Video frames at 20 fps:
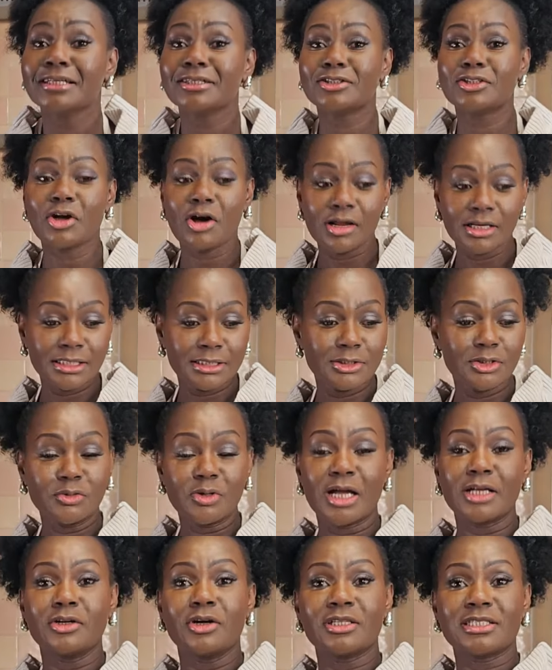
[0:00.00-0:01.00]
Dolly, you
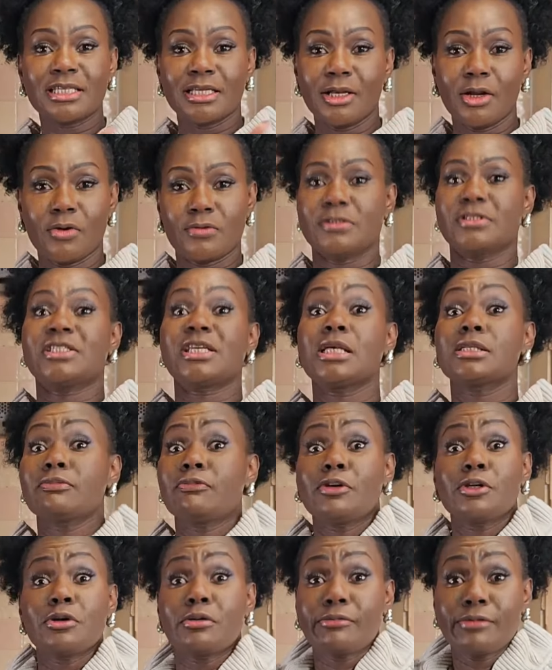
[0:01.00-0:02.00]
are not alone. Just
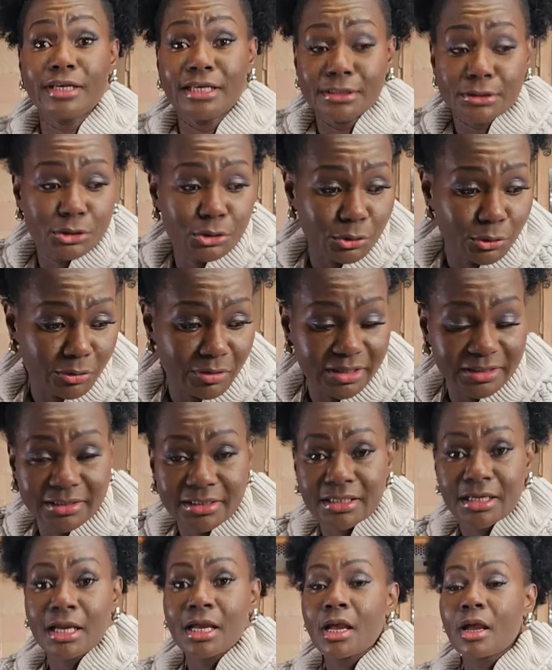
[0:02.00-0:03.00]
for your
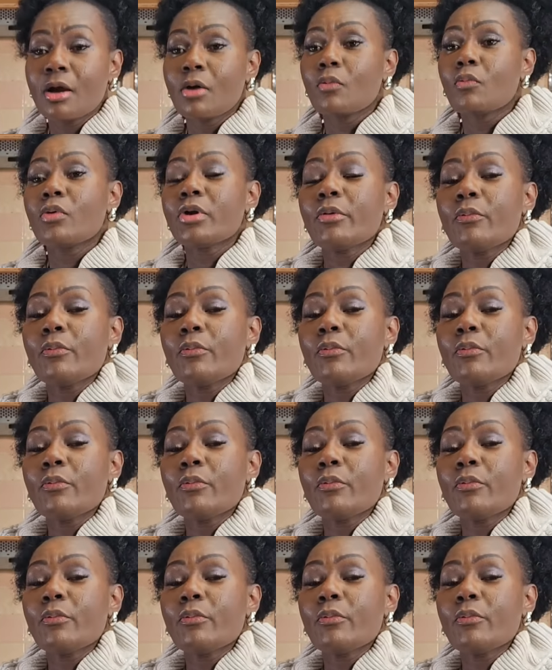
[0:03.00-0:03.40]
reassurance. We